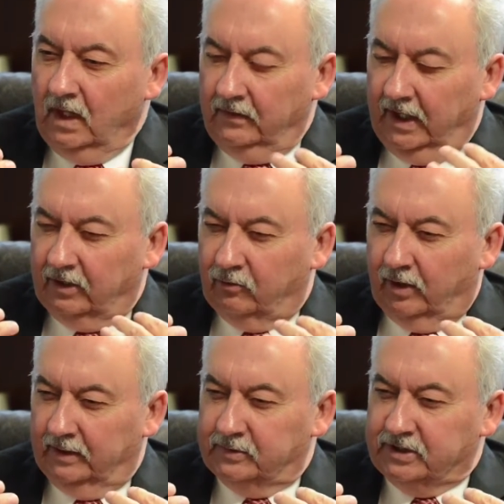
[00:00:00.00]
that
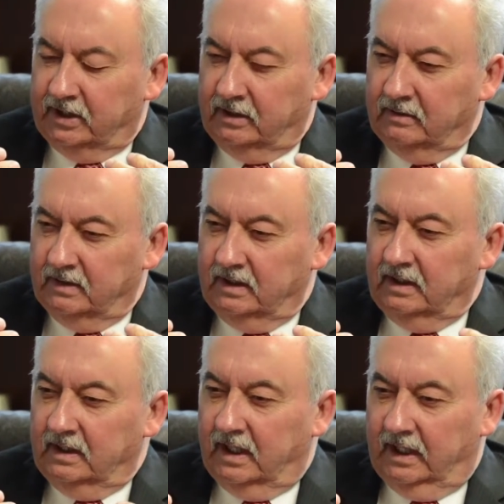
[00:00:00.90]
crime scene.
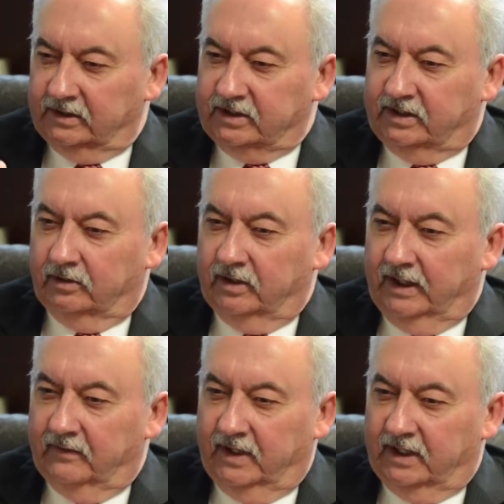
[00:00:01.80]
I still
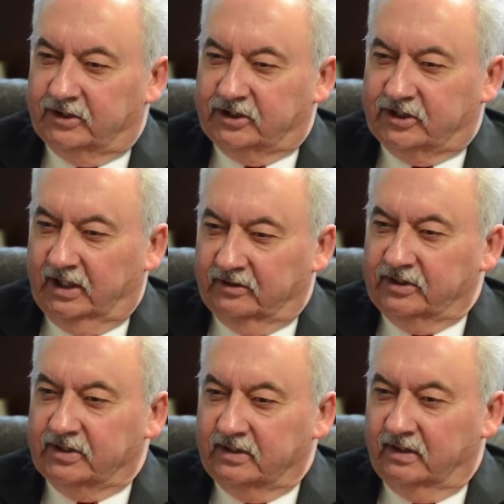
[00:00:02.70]
have that
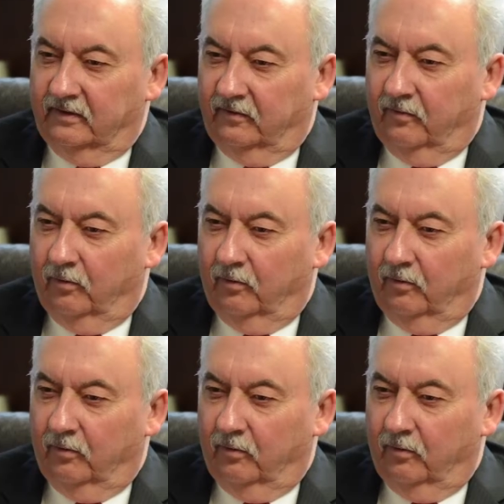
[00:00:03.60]
sense of